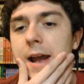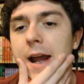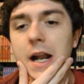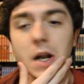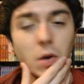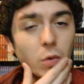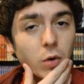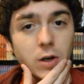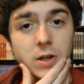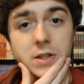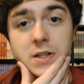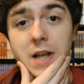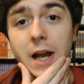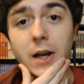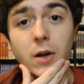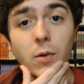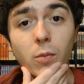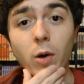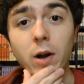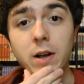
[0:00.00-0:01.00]
And I wonder
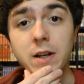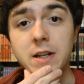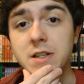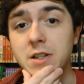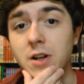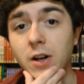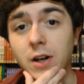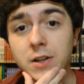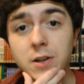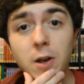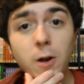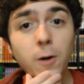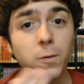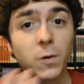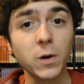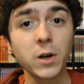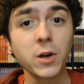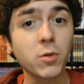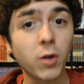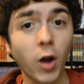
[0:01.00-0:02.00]
exactly what he's going to do
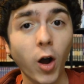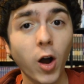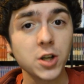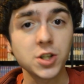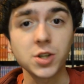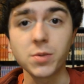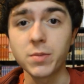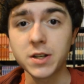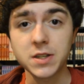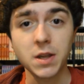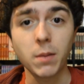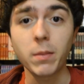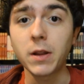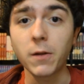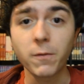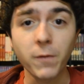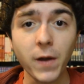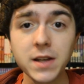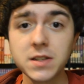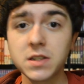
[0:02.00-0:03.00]
for a new costume, because, I mean,
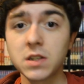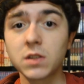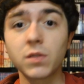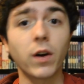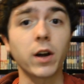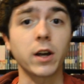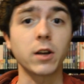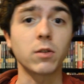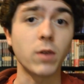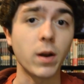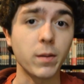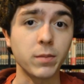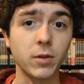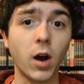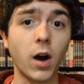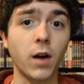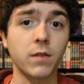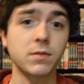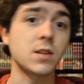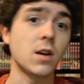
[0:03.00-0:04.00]
the face is fucking ripped
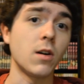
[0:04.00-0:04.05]
off.